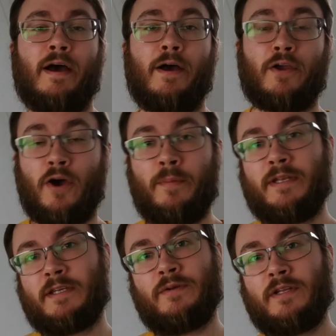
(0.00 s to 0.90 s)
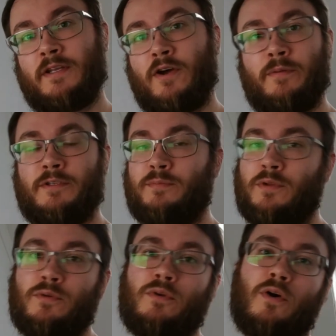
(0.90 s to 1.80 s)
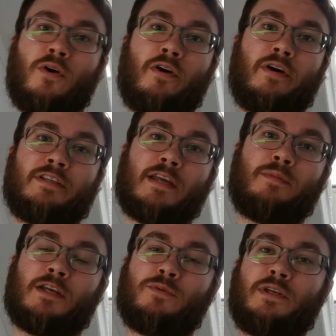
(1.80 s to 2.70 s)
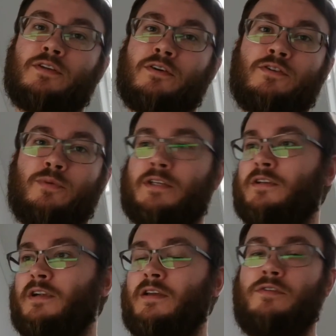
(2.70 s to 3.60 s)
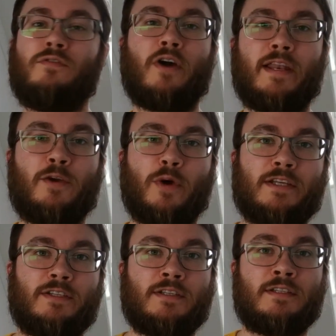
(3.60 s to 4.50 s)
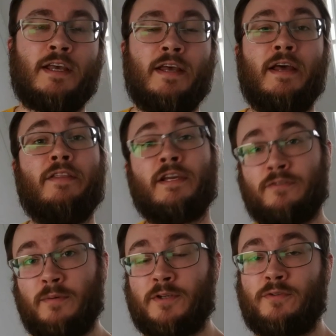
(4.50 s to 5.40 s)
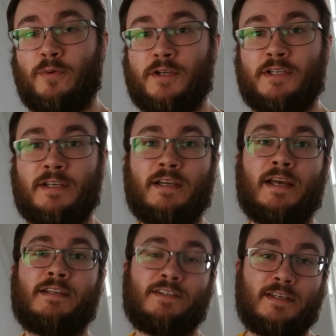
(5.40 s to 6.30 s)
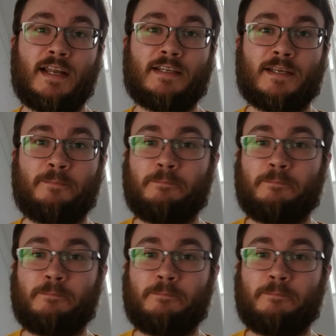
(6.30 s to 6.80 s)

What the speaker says: comment down in the comments below, or send me a tweet on Twitter if you've got any questions. Thanks very much for watching, and see you next time.